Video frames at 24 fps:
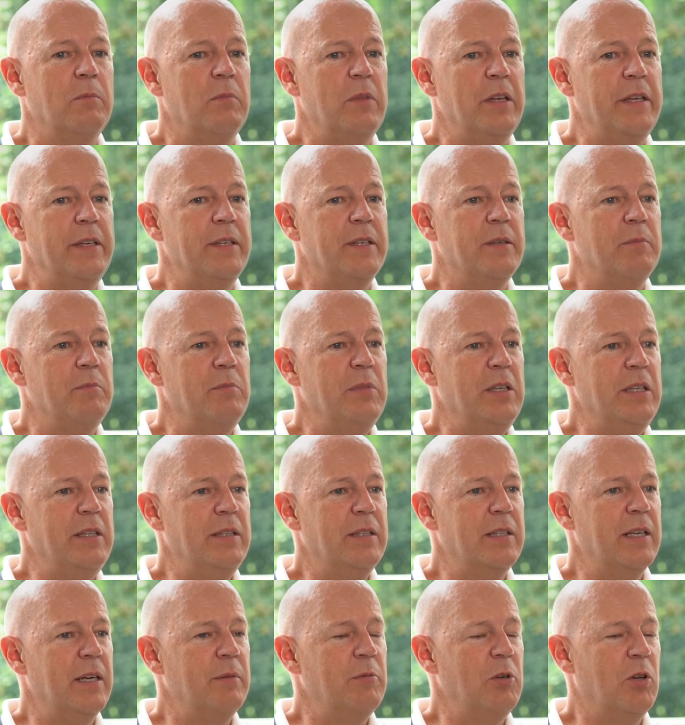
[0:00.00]
in the
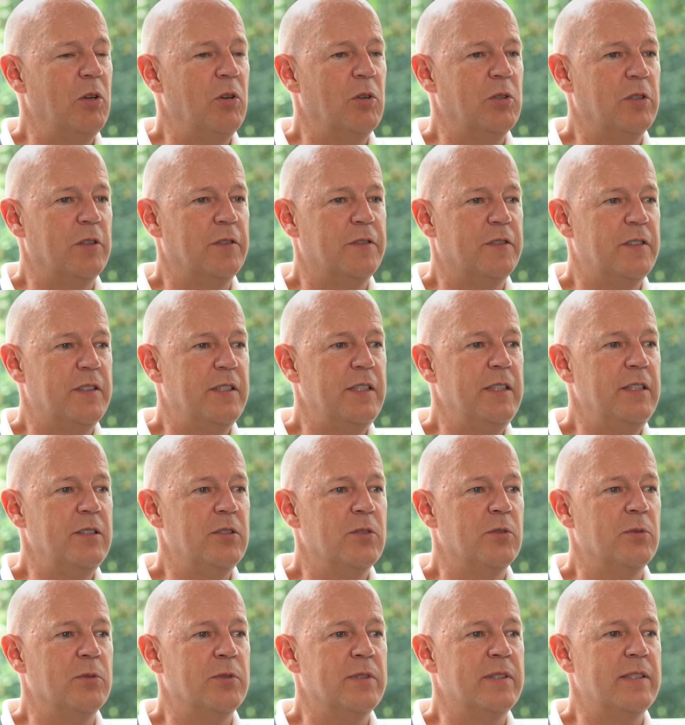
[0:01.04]
meantime, a lot of
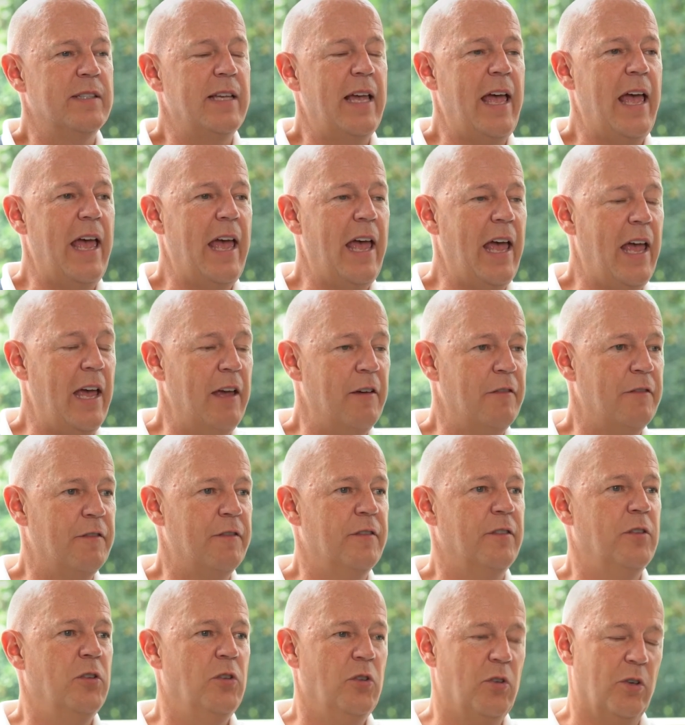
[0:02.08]
CISOs
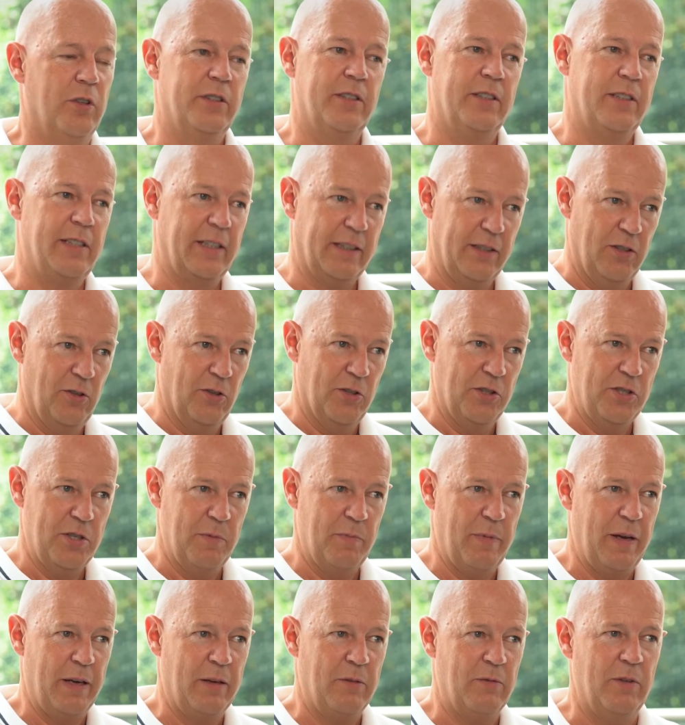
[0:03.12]
have not a technology
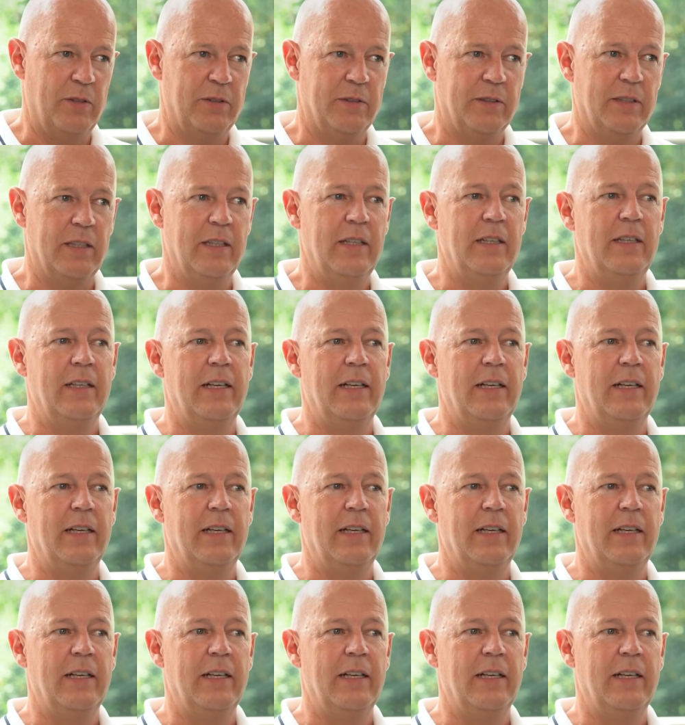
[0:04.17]
background,